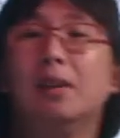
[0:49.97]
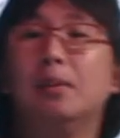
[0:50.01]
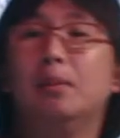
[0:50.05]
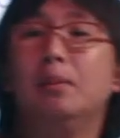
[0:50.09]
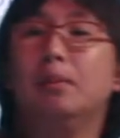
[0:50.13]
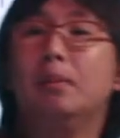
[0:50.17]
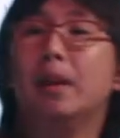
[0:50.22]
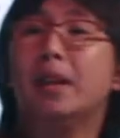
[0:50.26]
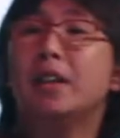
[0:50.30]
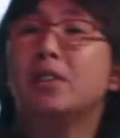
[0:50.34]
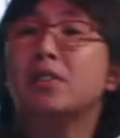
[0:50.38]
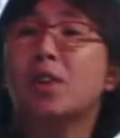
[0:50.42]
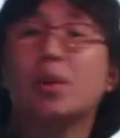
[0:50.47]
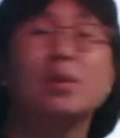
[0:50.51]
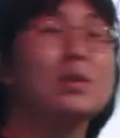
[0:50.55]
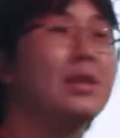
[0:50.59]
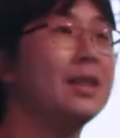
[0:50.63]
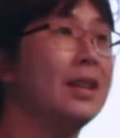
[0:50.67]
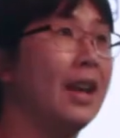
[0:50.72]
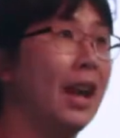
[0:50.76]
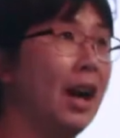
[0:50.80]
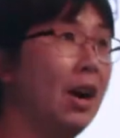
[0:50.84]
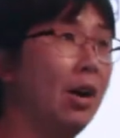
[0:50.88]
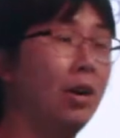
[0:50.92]
a
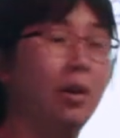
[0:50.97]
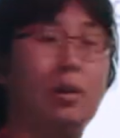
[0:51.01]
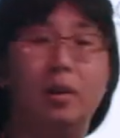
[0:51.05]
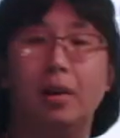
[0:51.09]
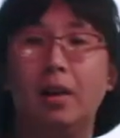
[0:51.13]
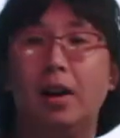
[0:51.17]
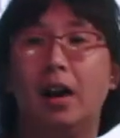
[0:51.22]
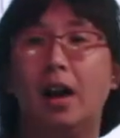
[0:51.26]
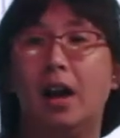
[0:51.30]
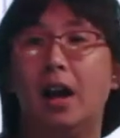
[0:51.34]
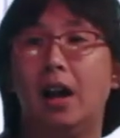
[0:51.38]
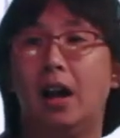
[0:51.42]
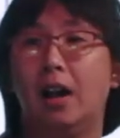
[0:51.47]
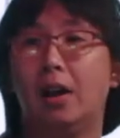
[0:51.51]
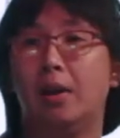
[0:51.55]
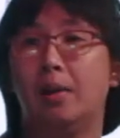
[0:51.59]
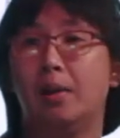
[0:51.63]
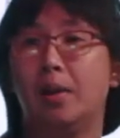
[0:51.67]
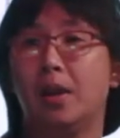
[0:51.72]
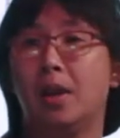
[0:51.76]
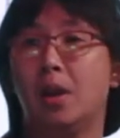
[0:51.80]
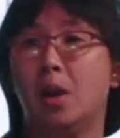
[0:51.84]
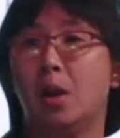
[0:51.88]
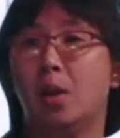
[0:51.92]
Mesoscale
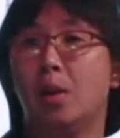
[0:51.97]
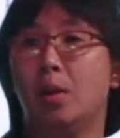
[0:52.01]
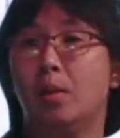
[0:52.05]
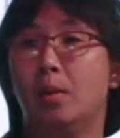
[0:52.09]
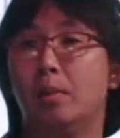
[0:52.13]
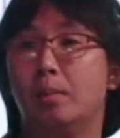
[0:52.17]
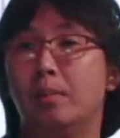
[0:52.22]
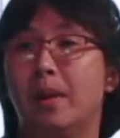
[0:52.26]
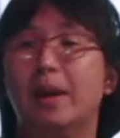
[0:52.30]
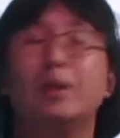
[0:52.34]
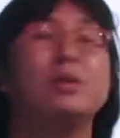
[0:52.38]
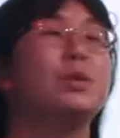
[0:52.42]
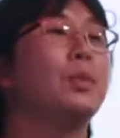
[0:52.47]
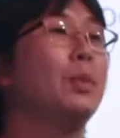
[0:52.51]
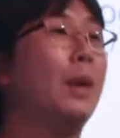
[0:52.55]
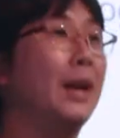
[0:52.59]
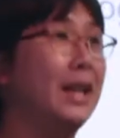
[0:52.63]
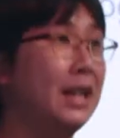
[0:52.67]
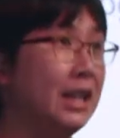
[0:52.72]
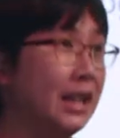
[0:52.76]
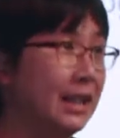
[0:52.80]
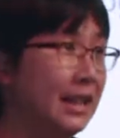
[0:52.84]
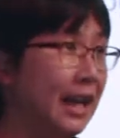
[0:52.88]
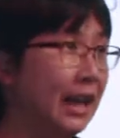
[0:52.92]

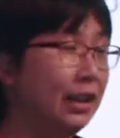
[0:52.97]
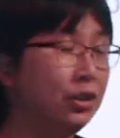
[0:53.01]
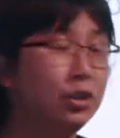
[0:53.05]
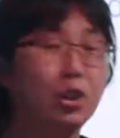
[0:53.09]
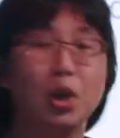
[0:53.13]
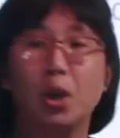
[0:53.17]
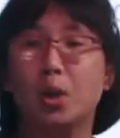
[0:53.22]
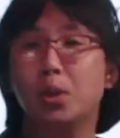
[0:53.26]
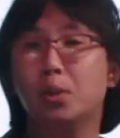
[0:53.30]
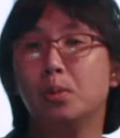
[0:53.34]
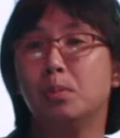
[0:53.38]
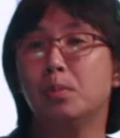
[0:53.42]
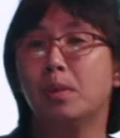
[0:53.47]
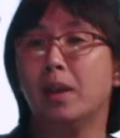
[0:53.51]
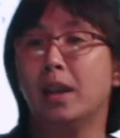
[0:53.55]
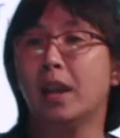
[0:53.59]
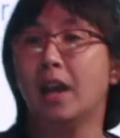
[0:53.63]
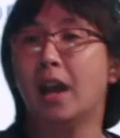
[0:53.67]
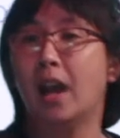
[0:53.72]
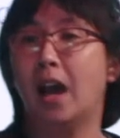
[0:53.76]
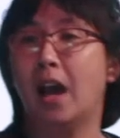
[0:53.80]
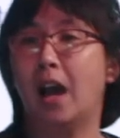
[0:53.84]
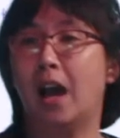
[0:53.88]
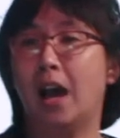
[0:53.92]
Mouse-Brain Connectome,
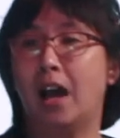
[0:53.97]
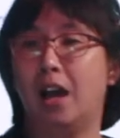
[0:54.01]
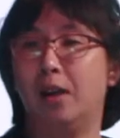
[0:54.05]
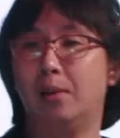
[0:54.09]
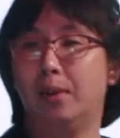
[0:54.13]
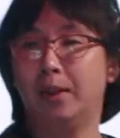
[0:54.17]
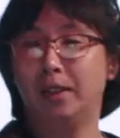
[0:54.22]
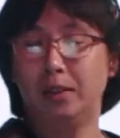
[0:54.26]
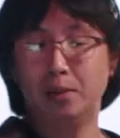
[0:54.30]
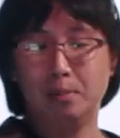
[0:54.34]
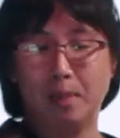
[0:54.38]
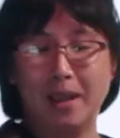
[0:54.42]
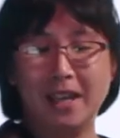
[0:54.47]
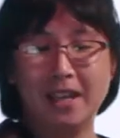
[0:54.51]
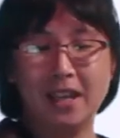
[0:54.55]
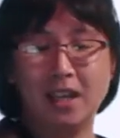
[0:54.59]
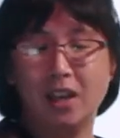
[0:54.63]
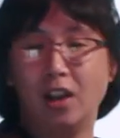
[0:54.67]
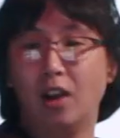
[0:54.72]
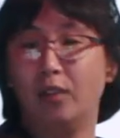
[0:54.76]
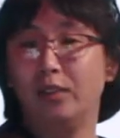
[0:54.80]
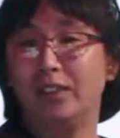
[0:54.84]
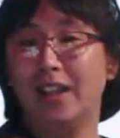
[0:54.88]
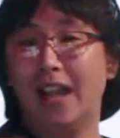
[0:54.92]
and the
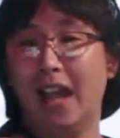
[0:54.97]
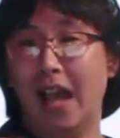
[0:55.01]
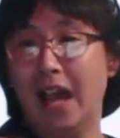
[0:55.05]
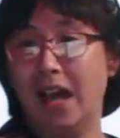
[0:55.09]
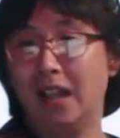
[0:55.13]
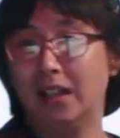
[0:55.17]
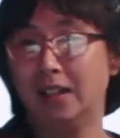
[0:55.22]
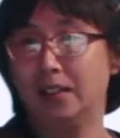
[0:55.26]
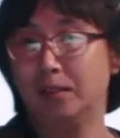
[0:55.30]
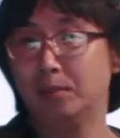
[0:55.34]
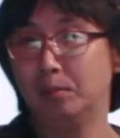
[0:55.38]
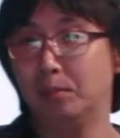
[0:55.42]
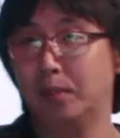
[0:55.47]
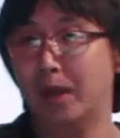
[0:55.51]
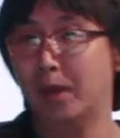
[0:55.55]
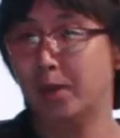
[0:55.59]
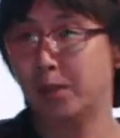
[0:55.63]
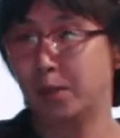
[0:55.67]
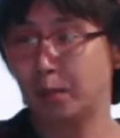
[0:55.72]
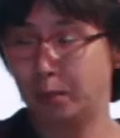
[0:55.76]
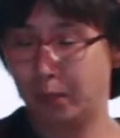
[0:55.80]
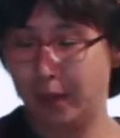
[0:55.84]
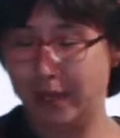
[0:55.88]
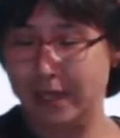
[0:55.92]
making of the Allen
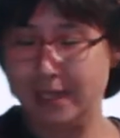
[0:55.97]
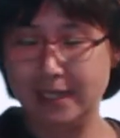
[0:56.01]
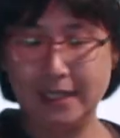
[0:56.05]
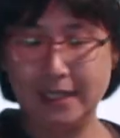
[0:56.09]
Mouse-Brain